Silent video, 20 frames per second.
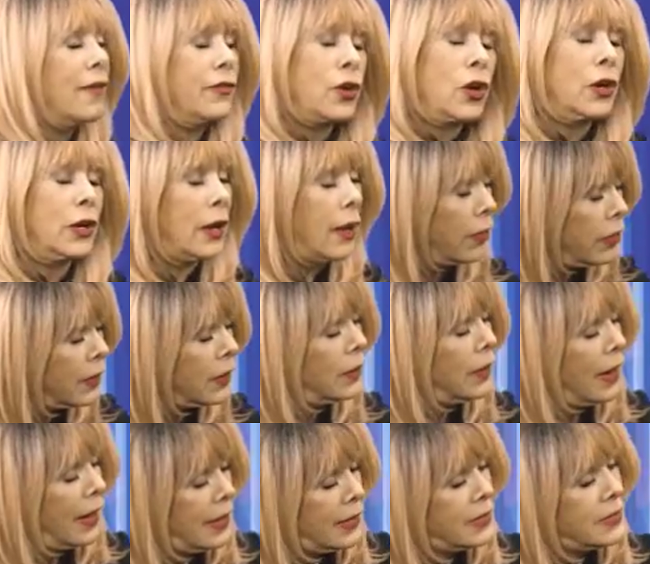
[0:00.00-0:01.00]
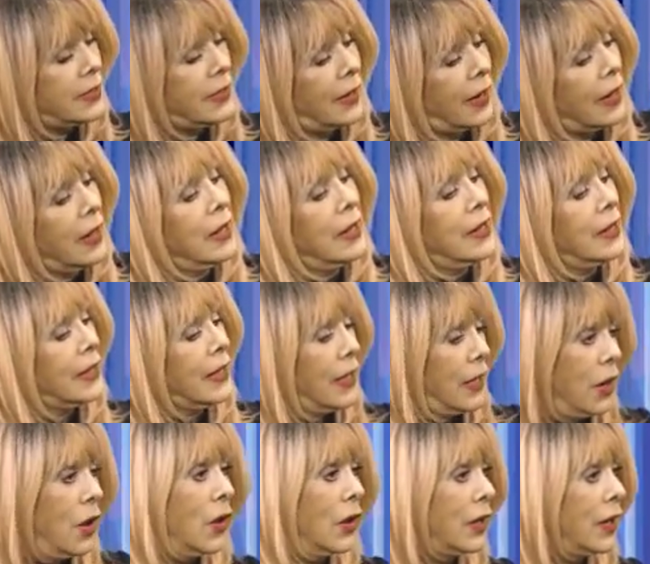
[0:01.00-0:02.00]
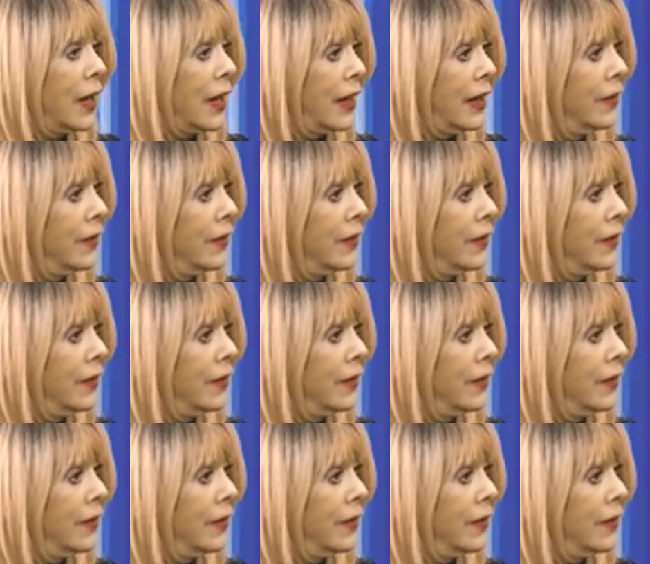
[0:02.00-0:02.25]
I've got other clients that I cannot.